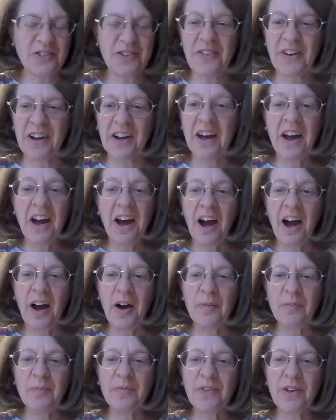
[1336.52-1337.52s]
terrific.
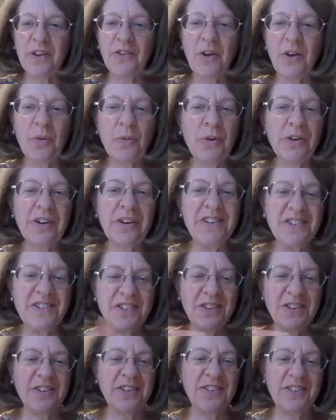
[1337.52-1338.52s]
No worries.
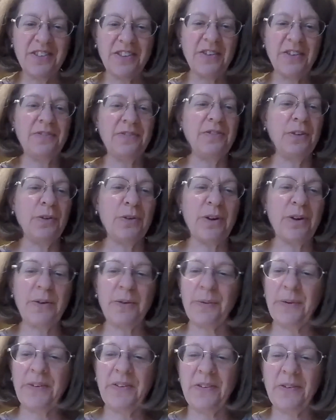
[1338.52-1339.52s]
The floor
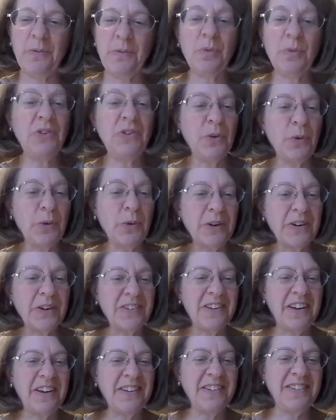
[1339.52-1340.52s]
was
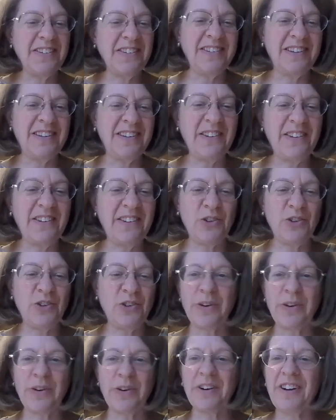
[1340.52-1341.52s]
yours, as
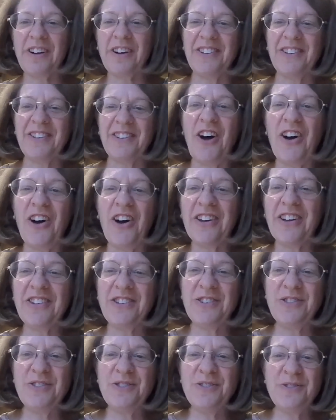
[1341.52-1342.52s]
short or as long
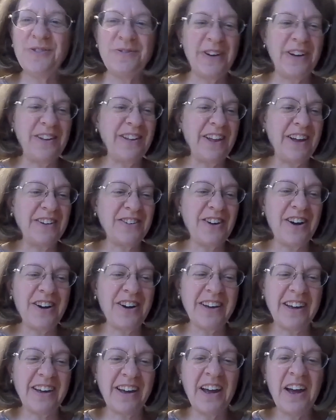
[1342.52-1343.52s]
as you felt like
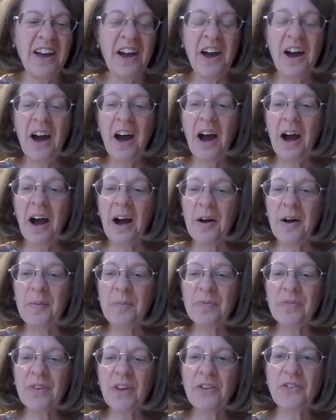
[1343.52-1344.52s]
talking.
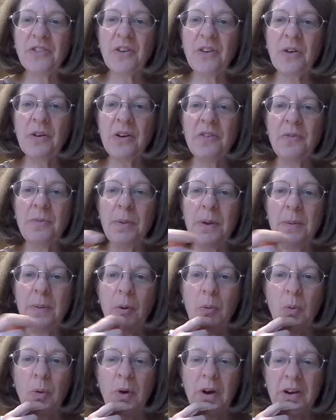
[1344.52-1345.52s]
So if
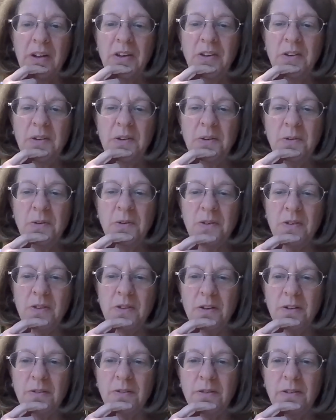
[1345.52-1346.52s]
people want to use
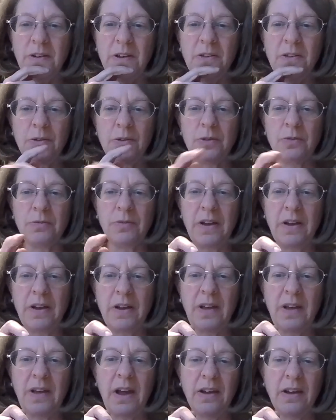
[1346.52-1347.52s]
either the
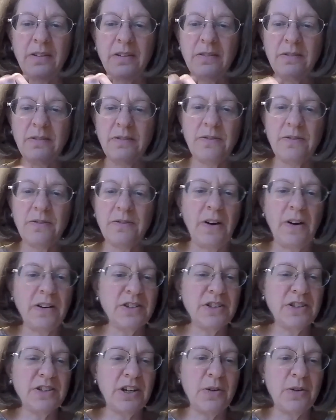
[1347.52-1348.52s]
raise hand
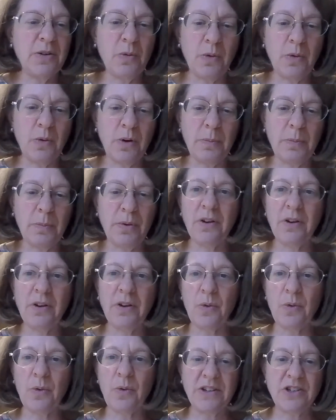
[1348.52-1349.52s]
function or put
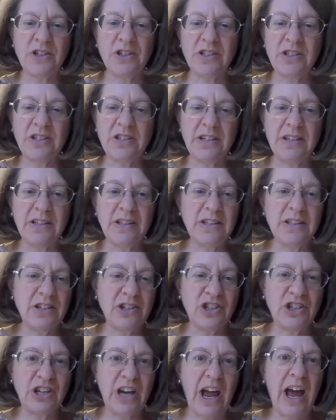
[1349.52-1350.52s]
questions in the
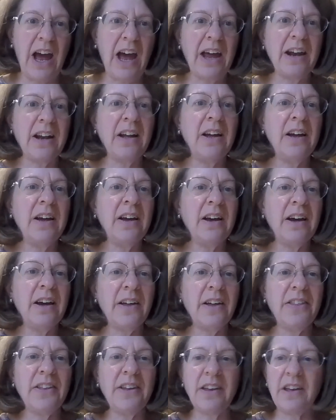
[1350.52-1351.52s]
chat,
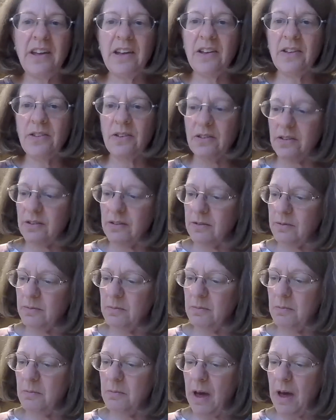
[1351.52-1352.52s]
I think either
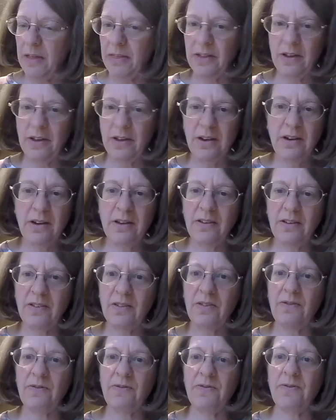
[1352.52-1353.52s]
method
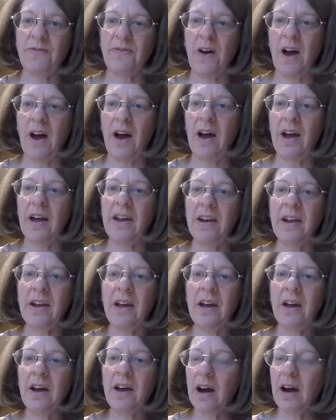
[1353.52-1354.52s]
is fine.
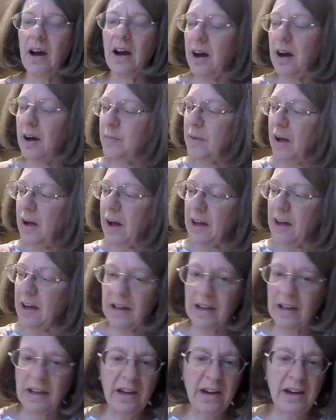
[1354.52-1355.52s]

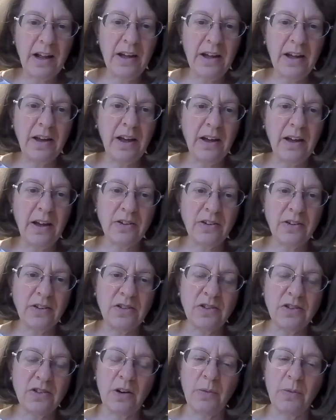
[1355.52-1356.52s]
Can I actually
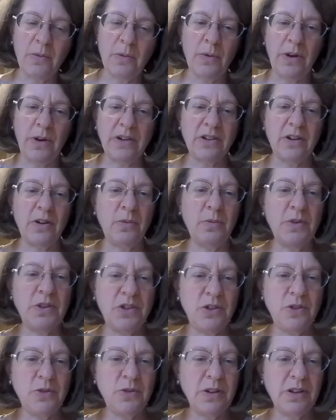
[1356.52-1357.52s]
start with a question
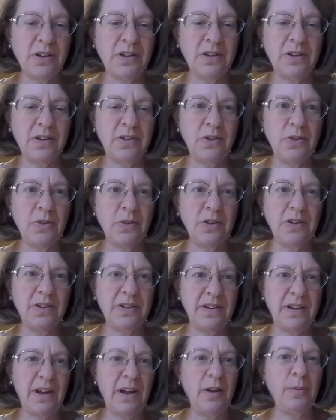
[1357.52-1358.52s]
which you can
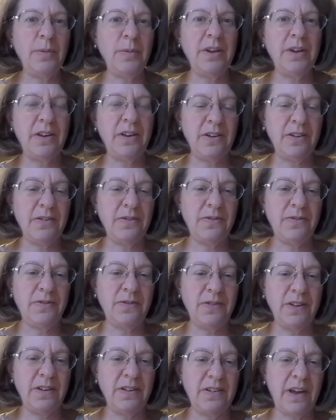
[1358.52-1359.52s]
tell me if
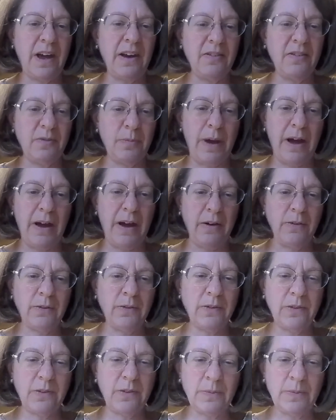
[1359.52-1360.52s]
it's out of
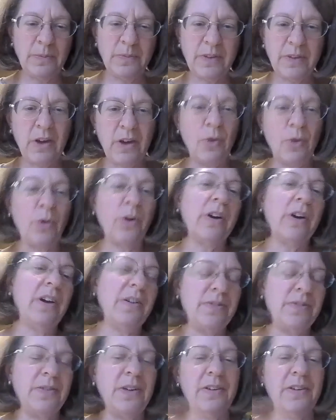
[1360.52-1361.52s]
bounds, or
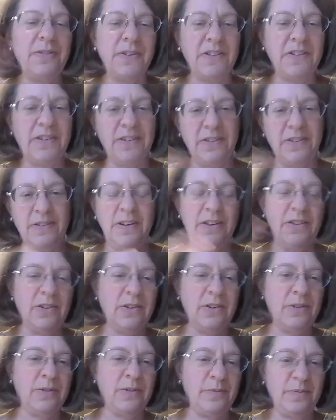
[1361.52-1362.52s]
if it's
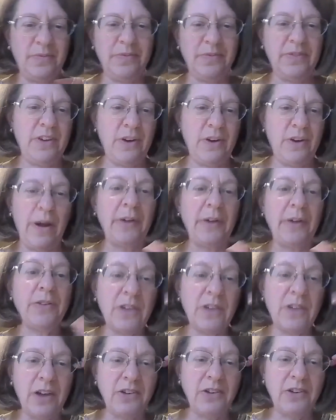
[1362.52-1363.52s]
either
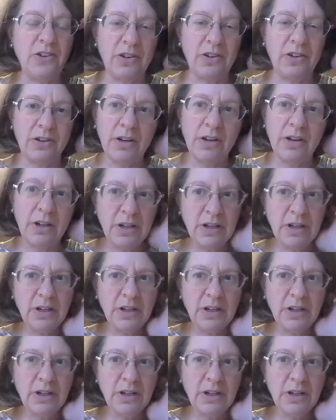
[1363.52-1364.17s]
outside your